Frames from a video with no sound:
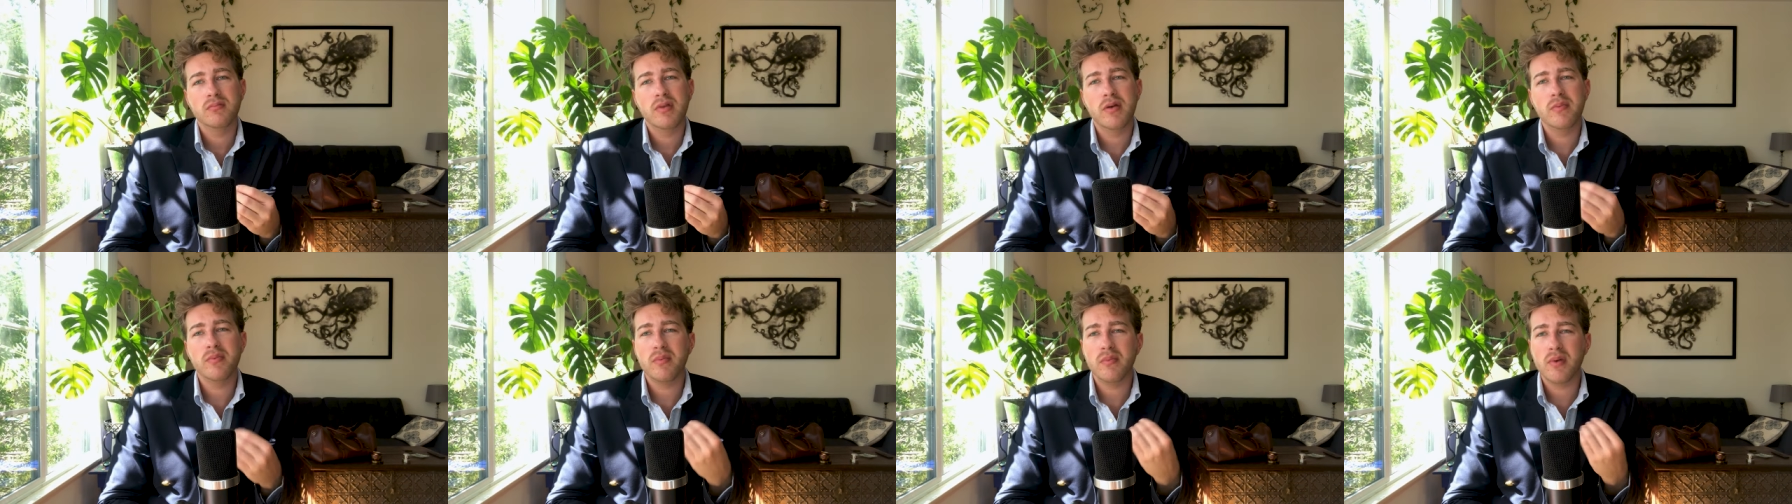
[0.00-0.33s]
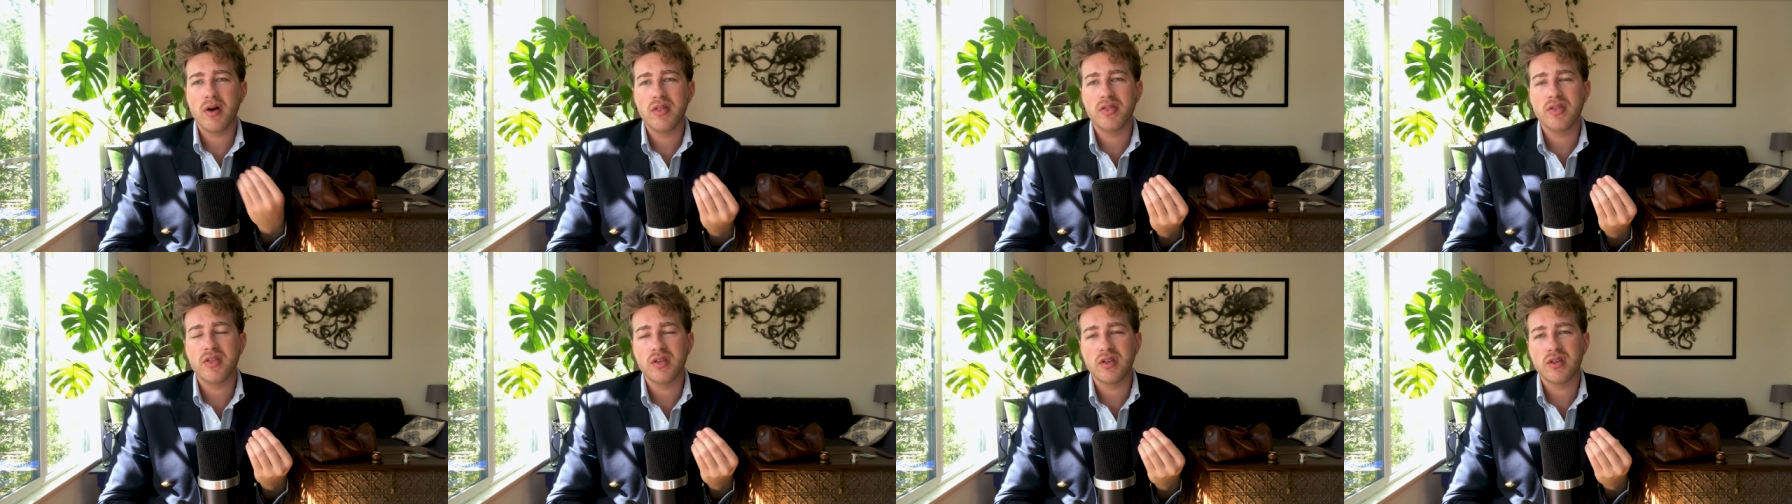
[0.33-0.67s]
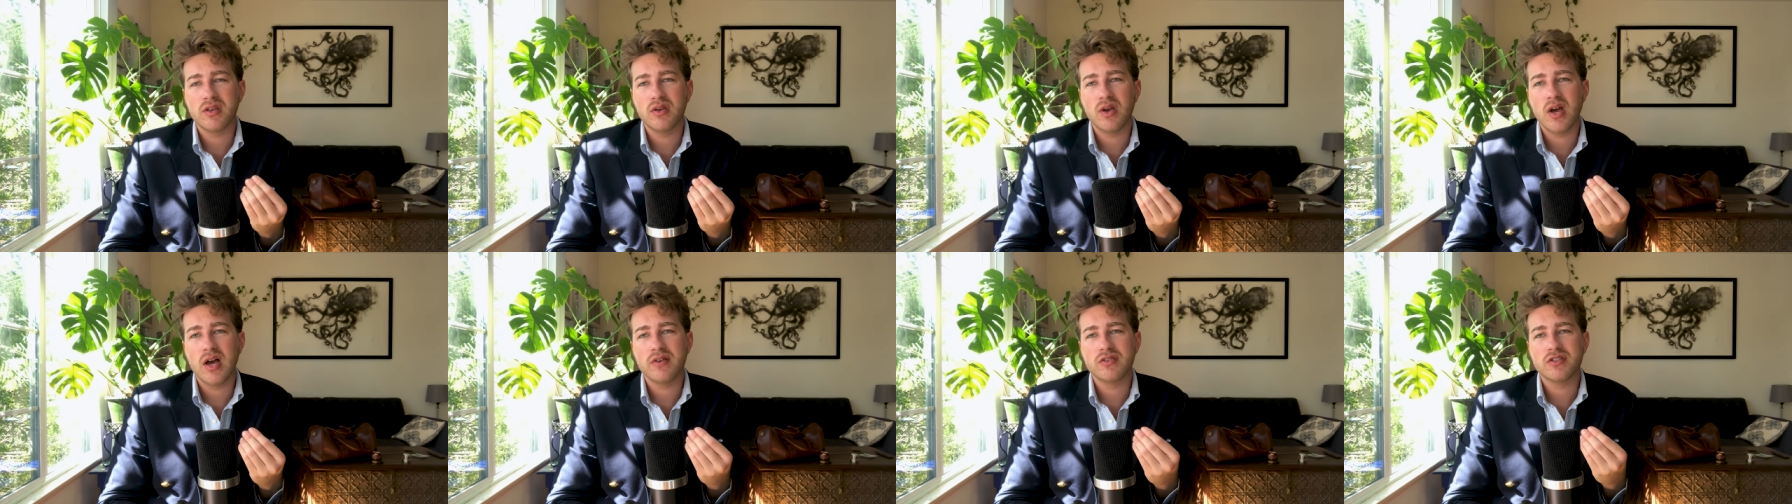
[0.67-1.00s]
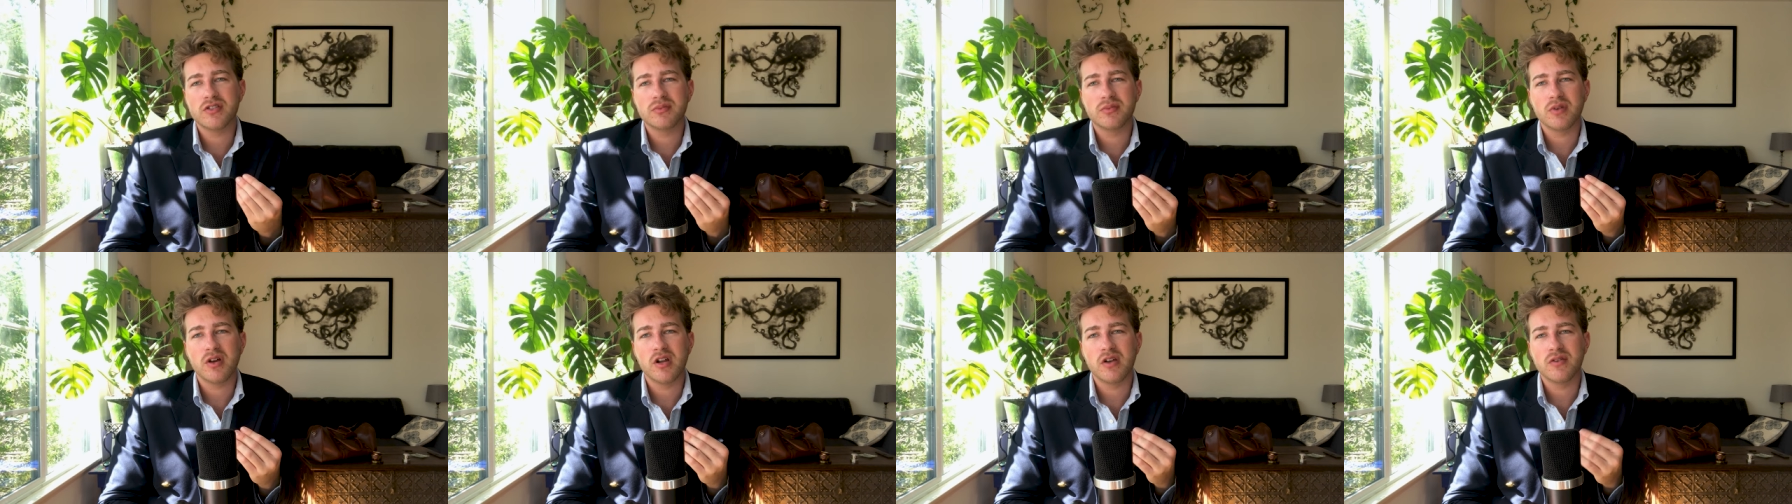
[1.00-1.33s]
People might think you have
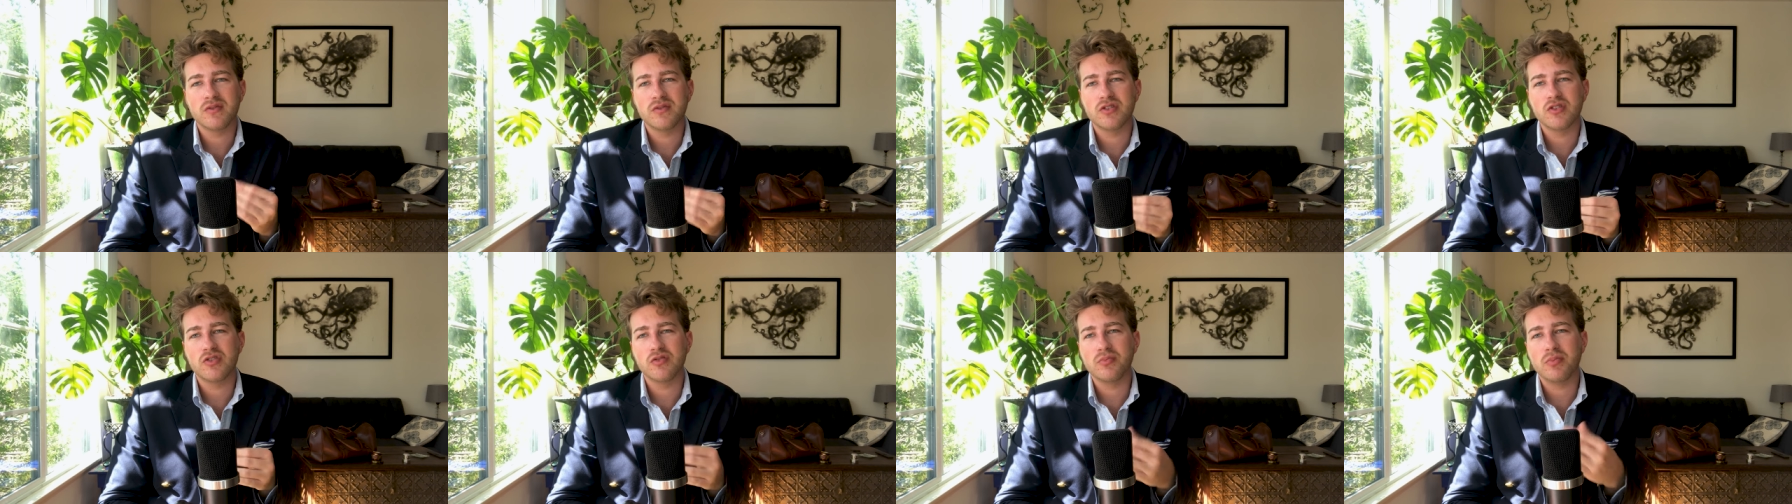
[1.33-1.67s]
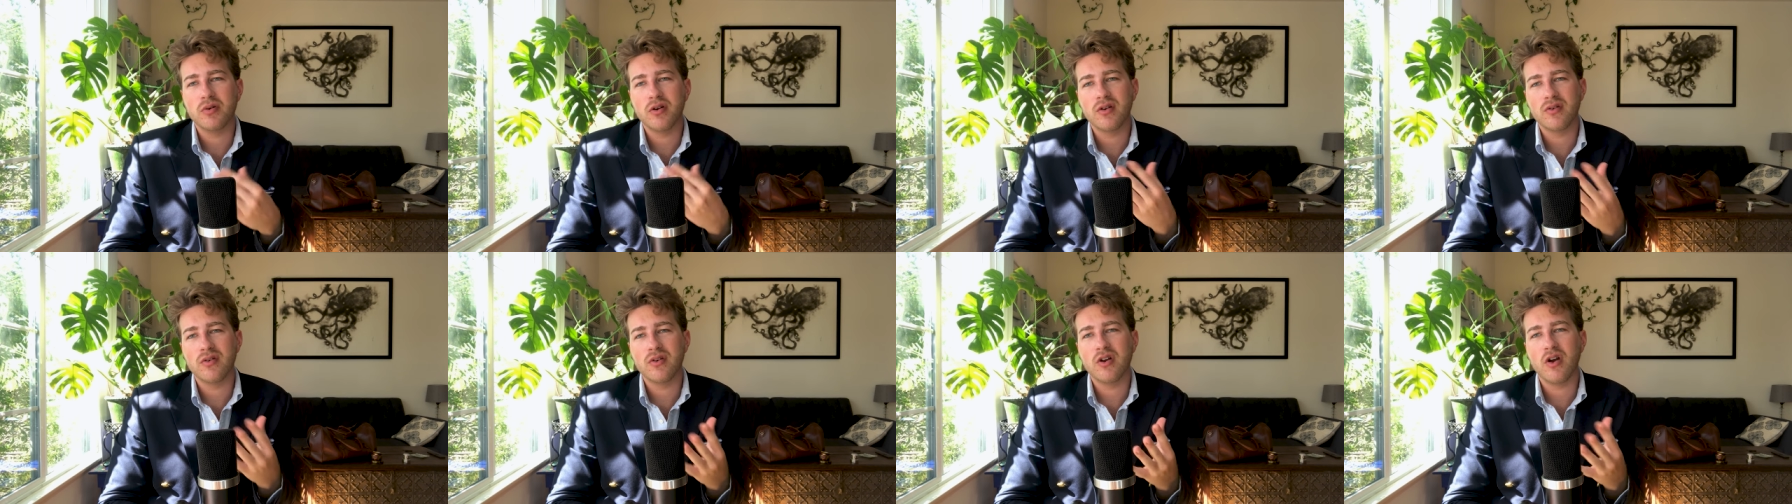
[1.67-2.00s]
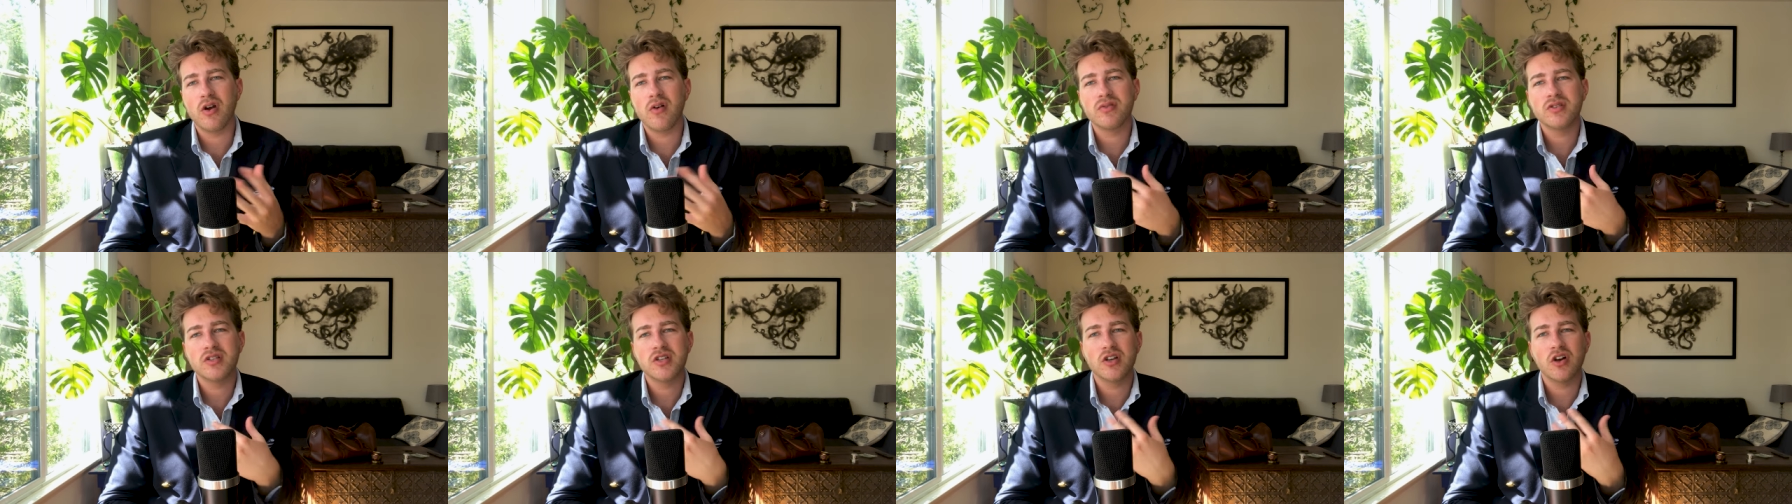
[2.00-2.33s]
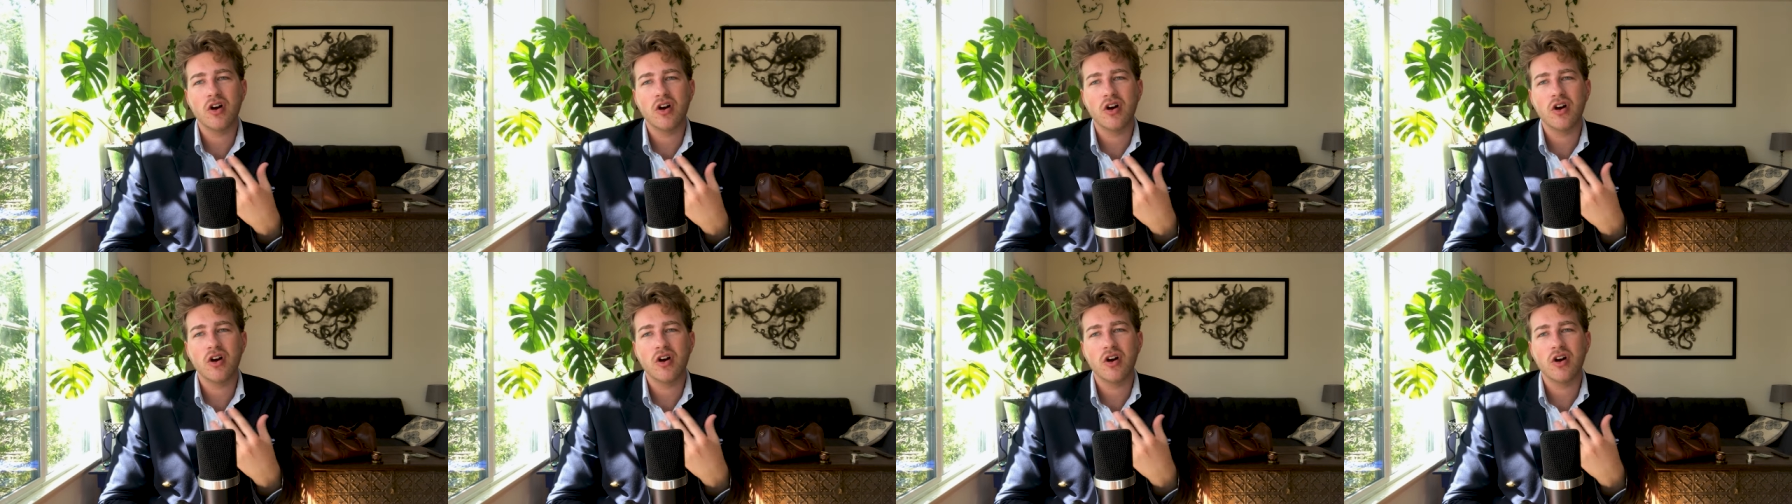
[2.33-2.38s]
some kind of superiority